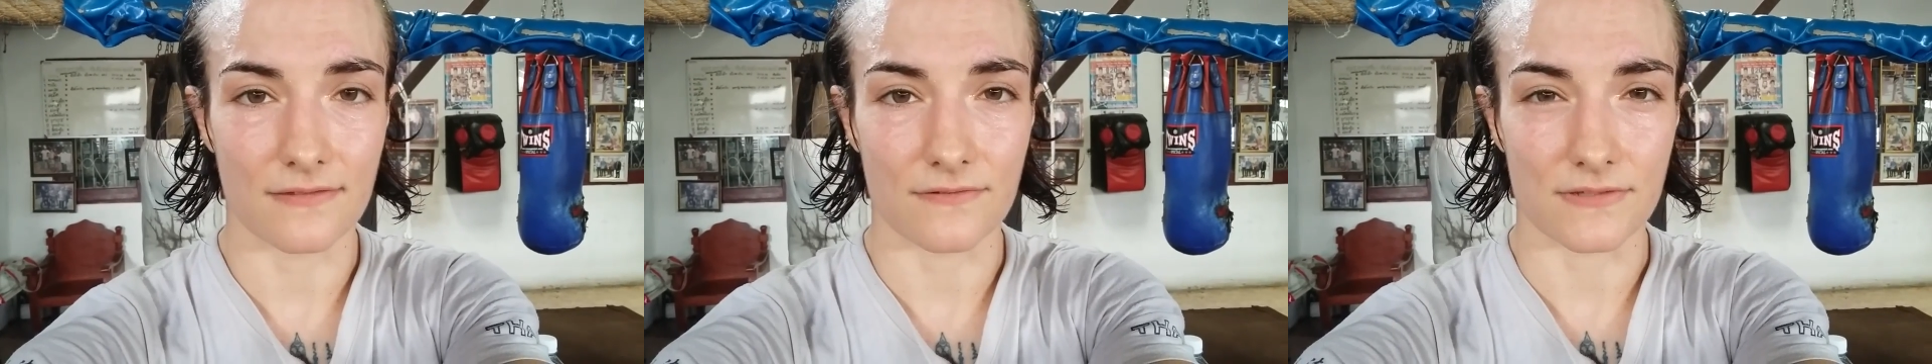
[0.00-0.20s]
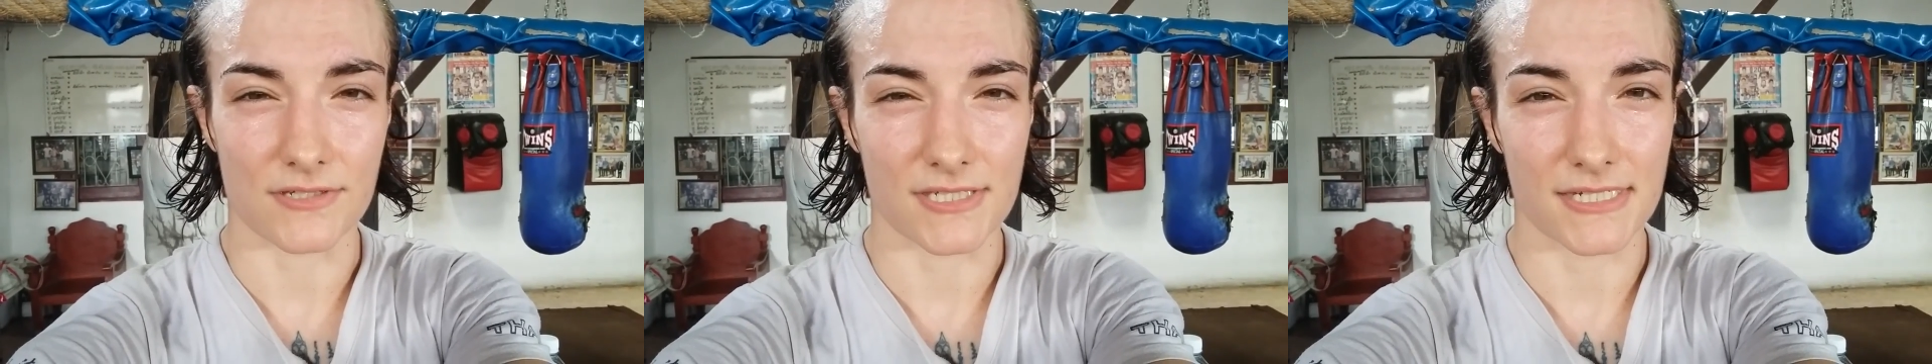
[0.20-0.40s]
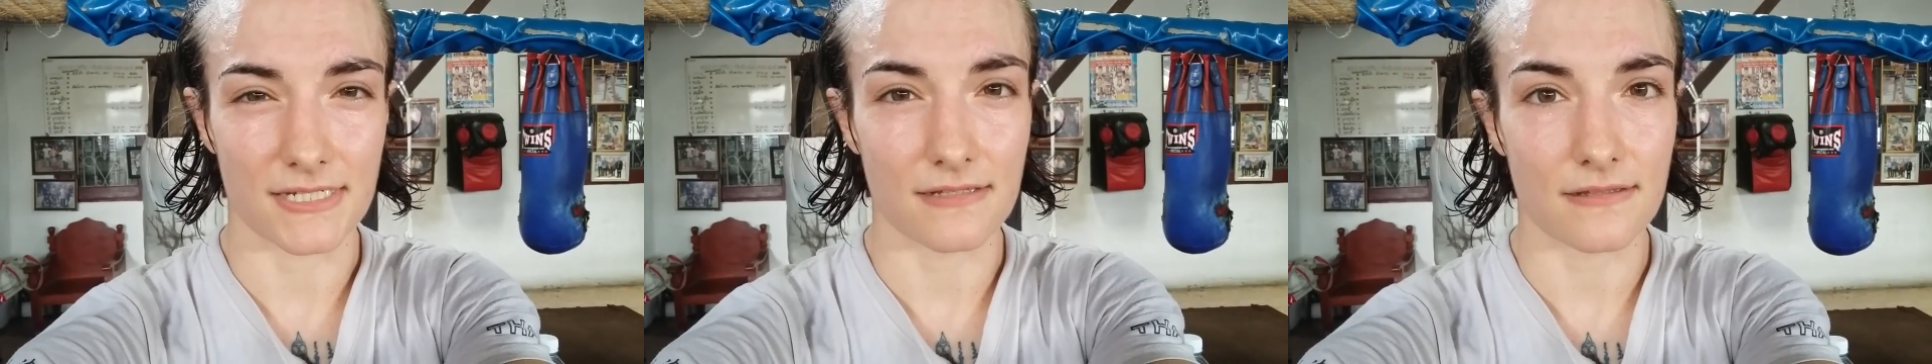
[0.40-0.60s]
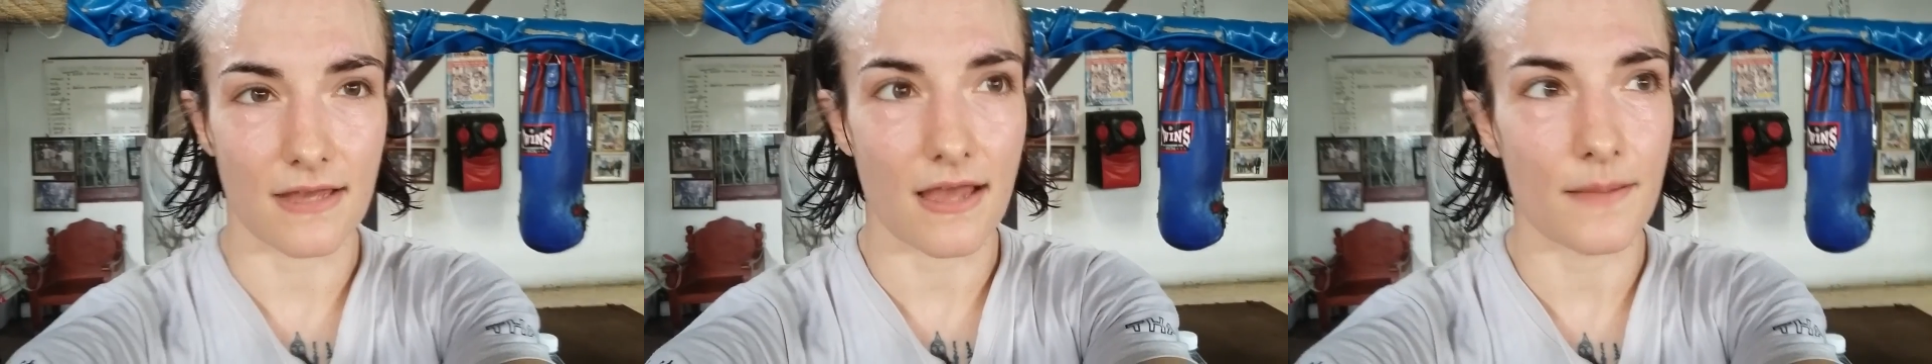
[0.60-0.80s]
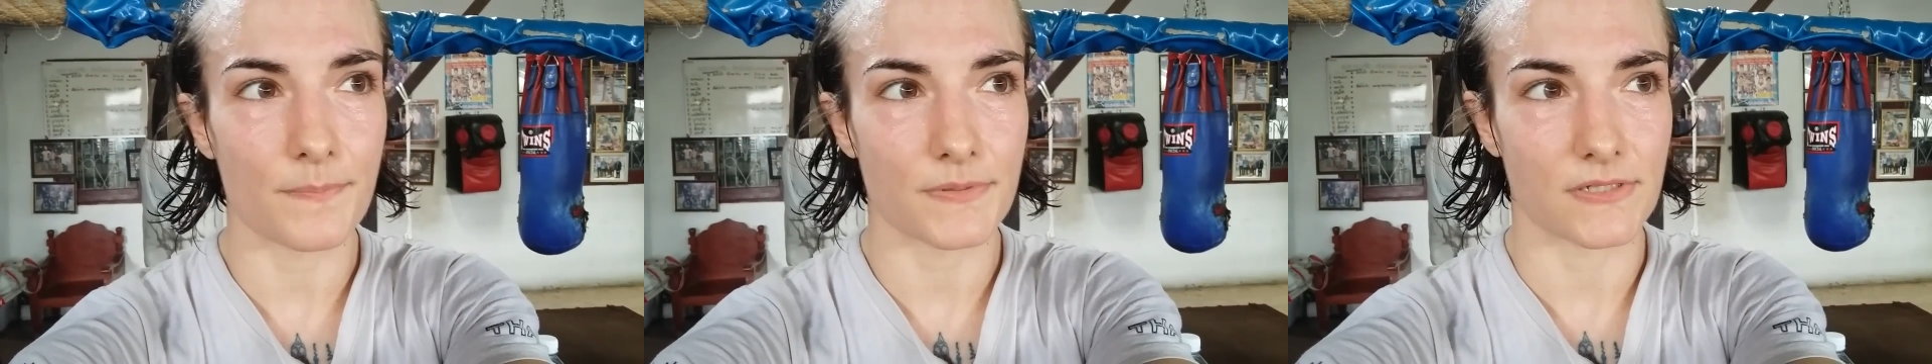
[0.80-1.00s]
They're the steel
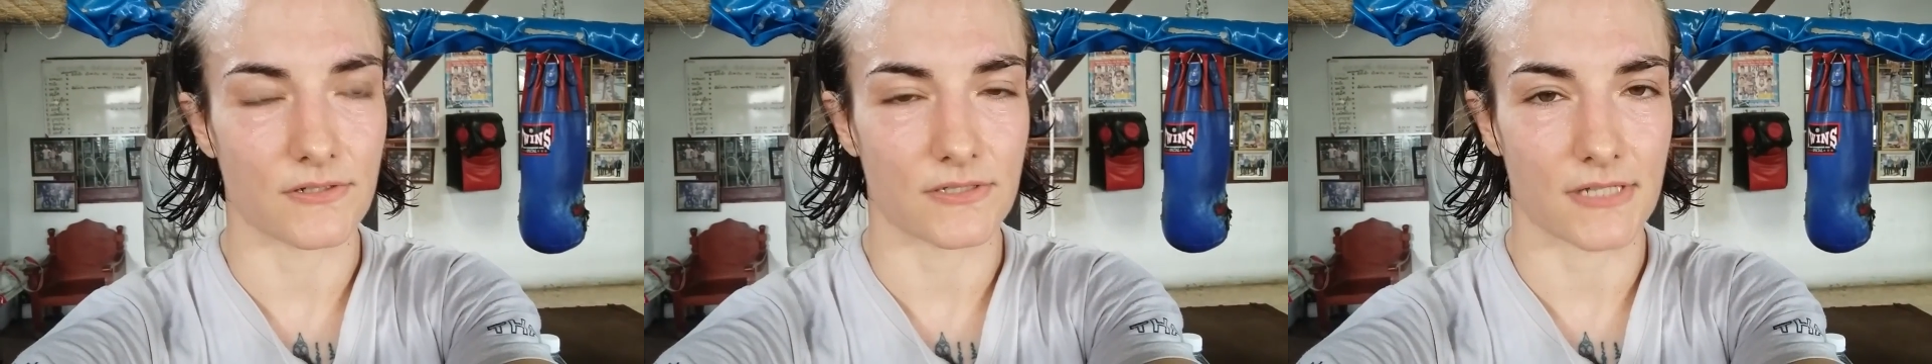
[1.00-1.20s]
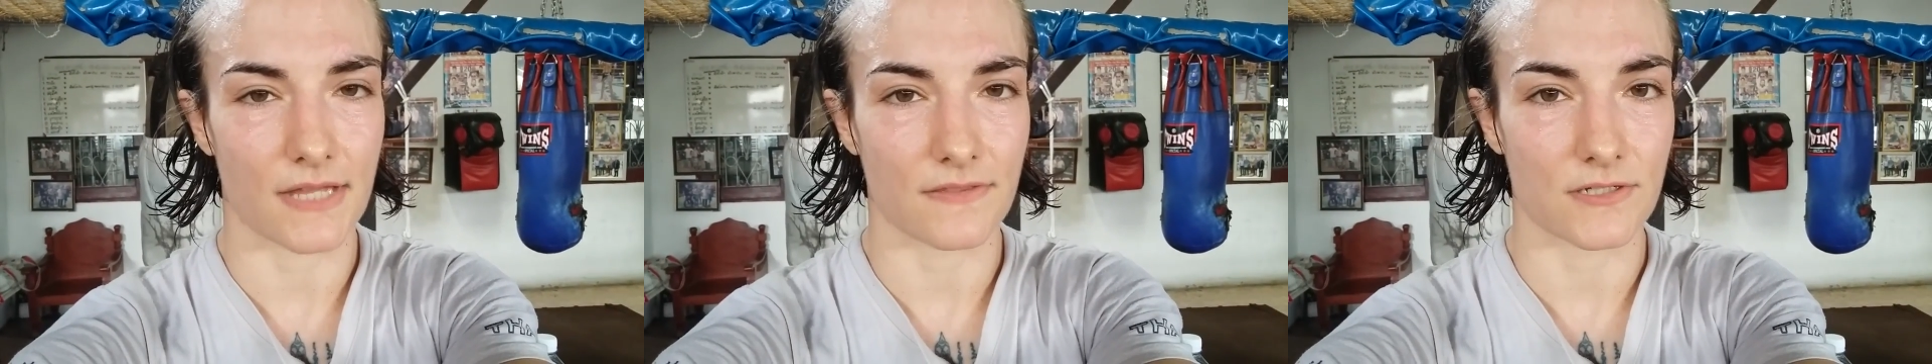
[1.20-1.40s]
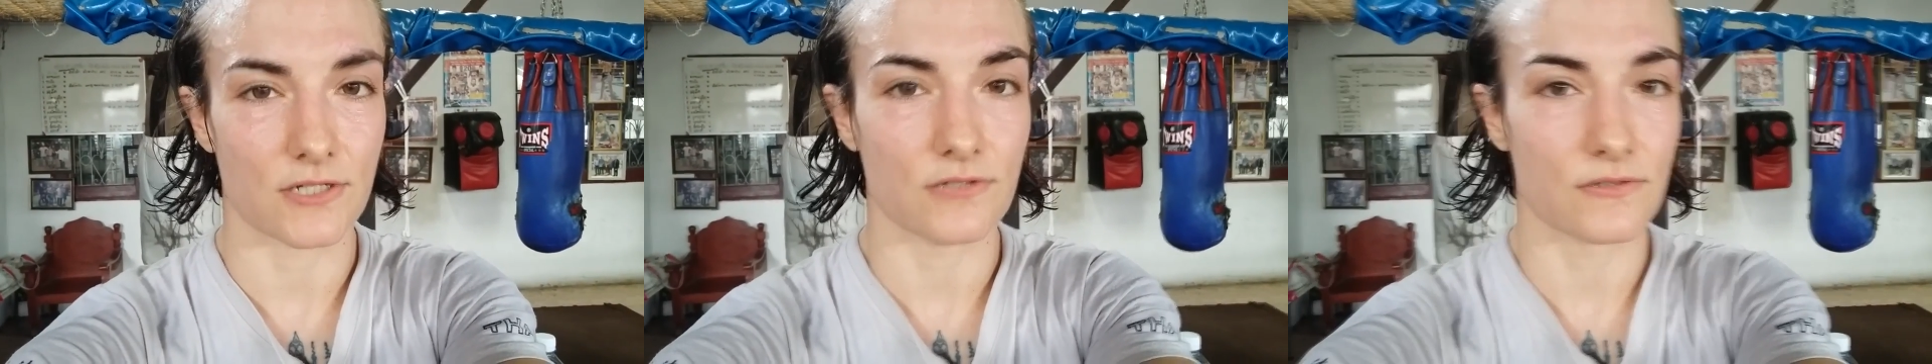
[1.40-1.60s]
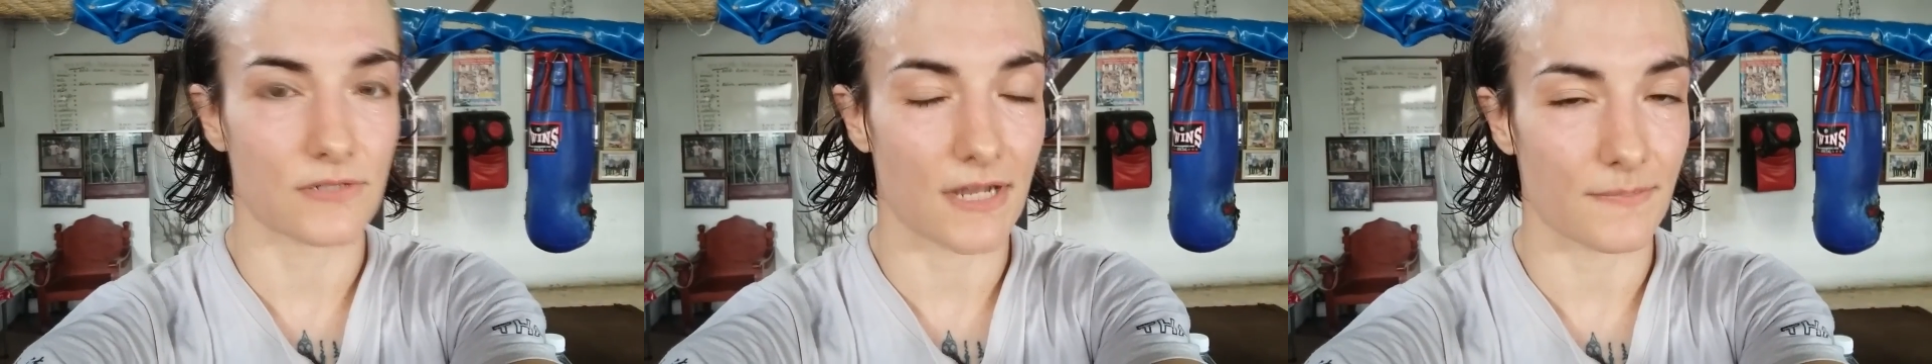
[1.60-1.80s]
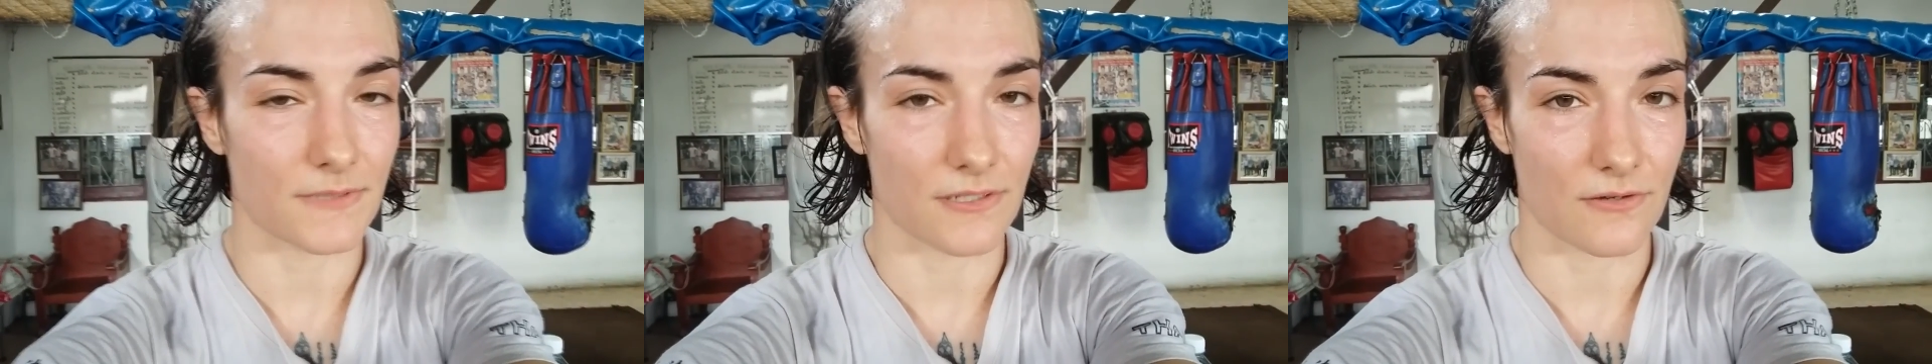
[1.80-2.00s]
cup, so it's got the two straps